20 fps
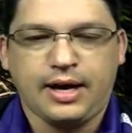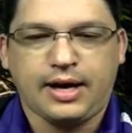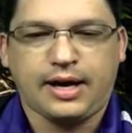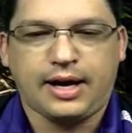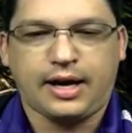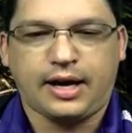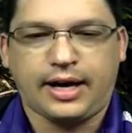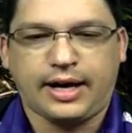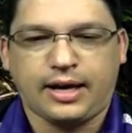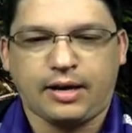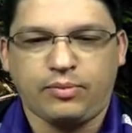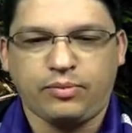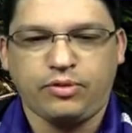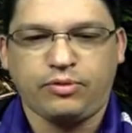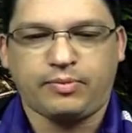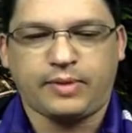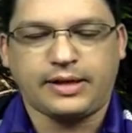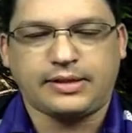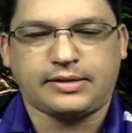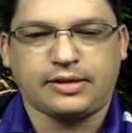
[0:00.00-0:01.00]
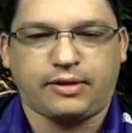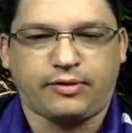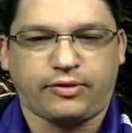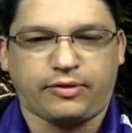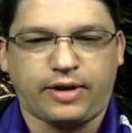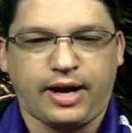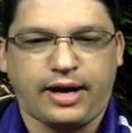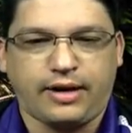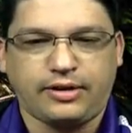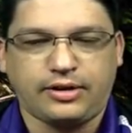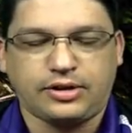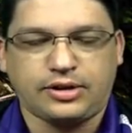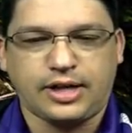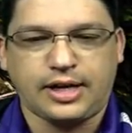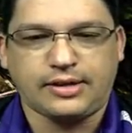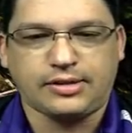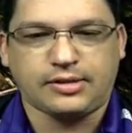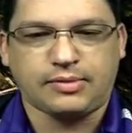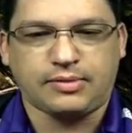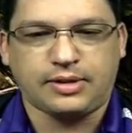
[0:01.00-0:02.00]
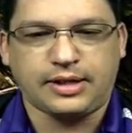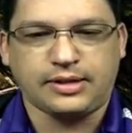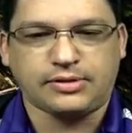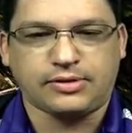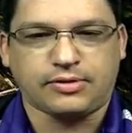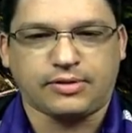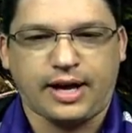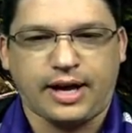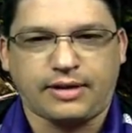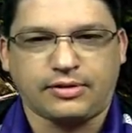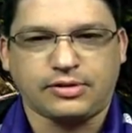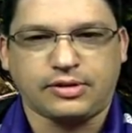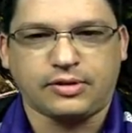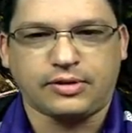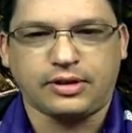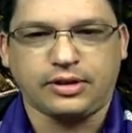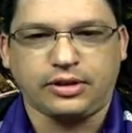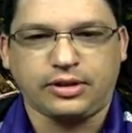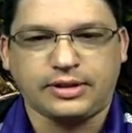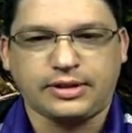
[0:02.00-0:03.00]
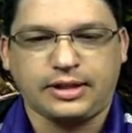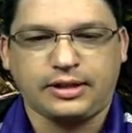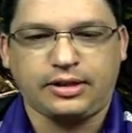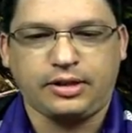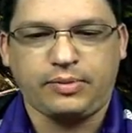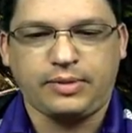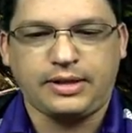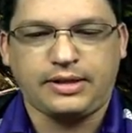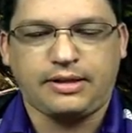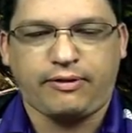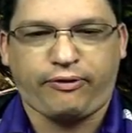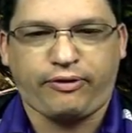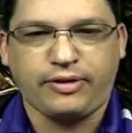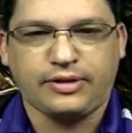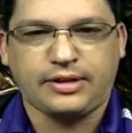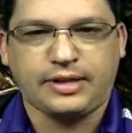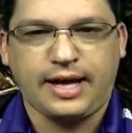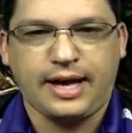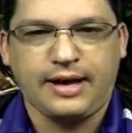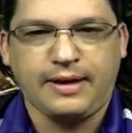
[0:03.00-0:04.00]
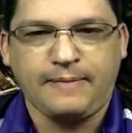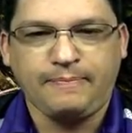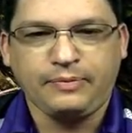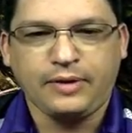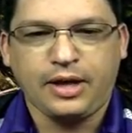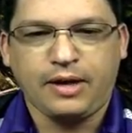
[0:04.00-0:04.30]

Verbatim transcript: uh, and I can move myself around and change some things around. So it looks a little bit different today.